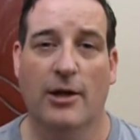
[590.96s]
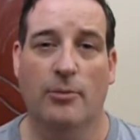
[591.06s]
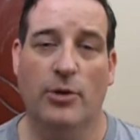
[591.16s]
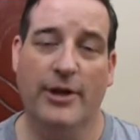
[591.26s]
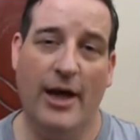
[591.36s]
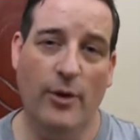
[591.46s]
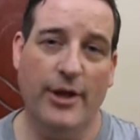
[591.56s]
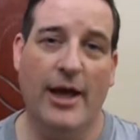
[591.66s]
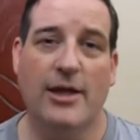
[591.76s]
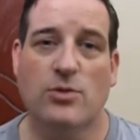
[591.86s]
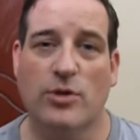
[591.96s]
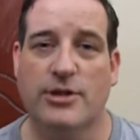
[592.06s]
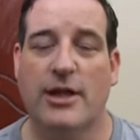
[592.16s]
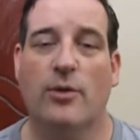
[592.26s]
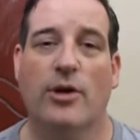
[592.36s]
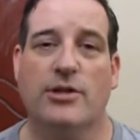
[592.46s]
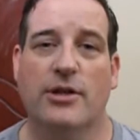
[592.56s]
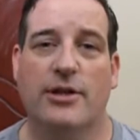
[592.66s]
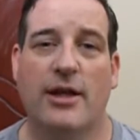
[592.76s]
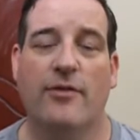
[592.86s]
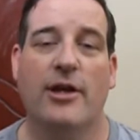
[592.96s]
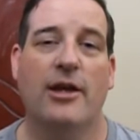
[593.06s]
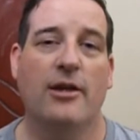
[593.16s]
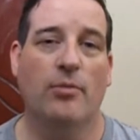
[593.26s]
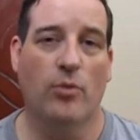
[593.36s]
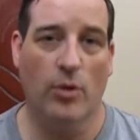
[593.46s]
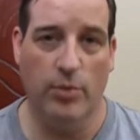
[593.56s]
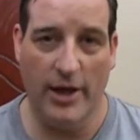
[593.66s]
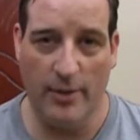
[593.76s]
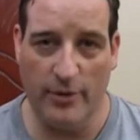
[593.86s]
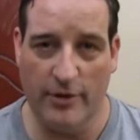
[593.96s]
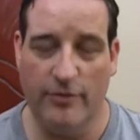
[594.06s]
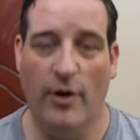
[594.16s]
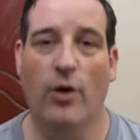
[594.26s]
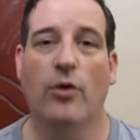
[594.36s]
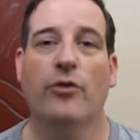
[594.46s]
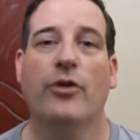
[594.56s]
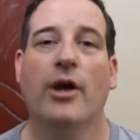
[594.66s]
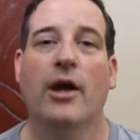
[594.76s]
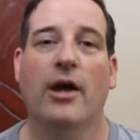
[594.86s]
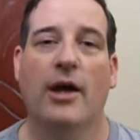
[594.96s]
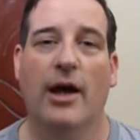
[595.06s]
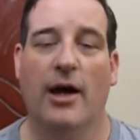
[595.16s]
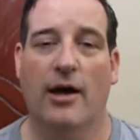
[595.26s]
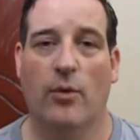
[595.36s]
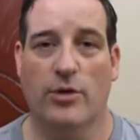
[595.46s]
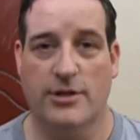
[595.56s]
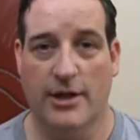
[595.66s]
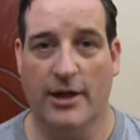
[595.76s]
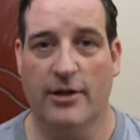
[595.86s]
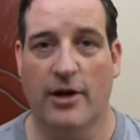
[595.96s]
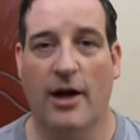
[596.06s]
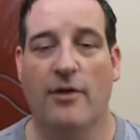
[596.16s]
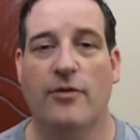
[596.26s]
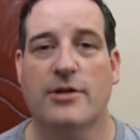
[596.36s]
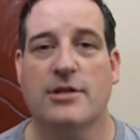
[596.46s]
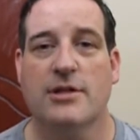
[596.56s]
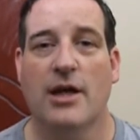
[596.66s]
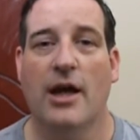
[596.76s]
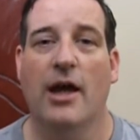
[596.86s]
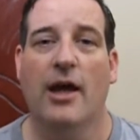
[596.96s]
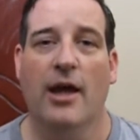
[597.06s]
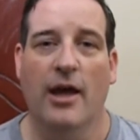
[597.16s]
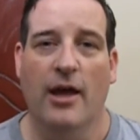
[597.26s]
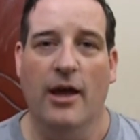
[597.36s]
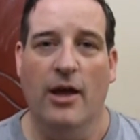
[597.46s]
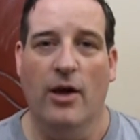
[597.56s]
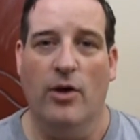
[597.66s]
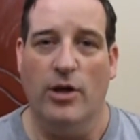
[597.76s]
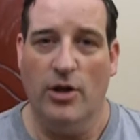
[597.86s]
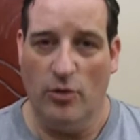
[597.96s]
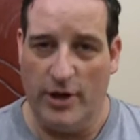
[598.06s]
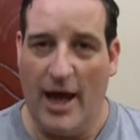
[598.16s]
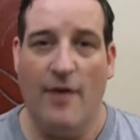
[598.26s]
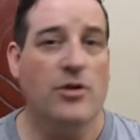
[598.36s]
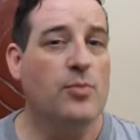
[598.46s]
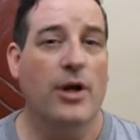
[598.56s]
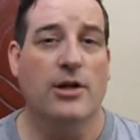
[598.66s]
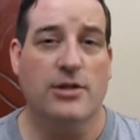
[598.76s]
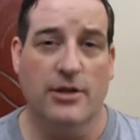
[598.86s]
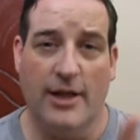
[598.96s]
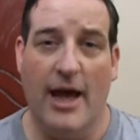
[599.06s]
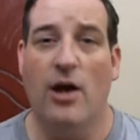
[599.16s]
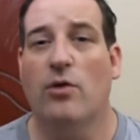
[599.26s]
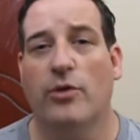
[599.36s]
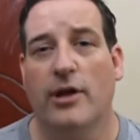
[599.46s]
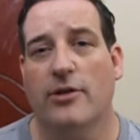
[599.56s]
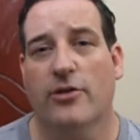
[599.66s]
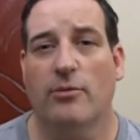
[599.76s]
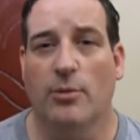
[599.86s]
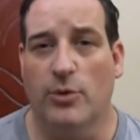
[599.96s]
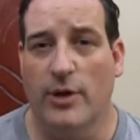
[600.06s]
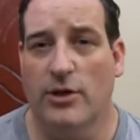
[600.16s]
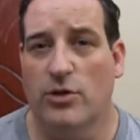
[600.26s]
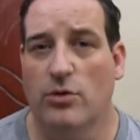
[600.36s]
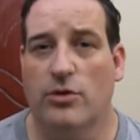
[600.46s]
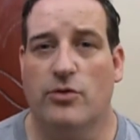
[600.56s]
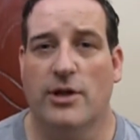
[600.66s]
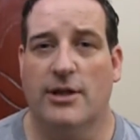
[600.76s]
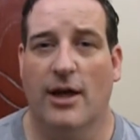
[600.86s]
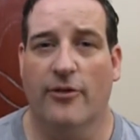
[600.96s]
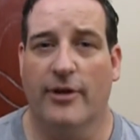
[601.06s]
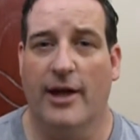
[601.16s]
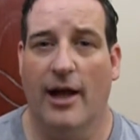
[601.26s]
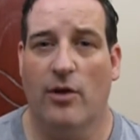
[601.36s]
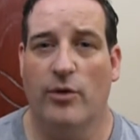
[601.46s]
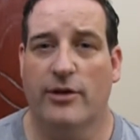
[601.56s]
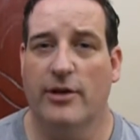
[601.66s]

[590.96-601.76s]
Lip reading: But nowadays we're sitting watching a TV, we're playing with our phones, we're sitting in our office. You know, the average person now needs somewhere between 2,000 to 3,000 calories.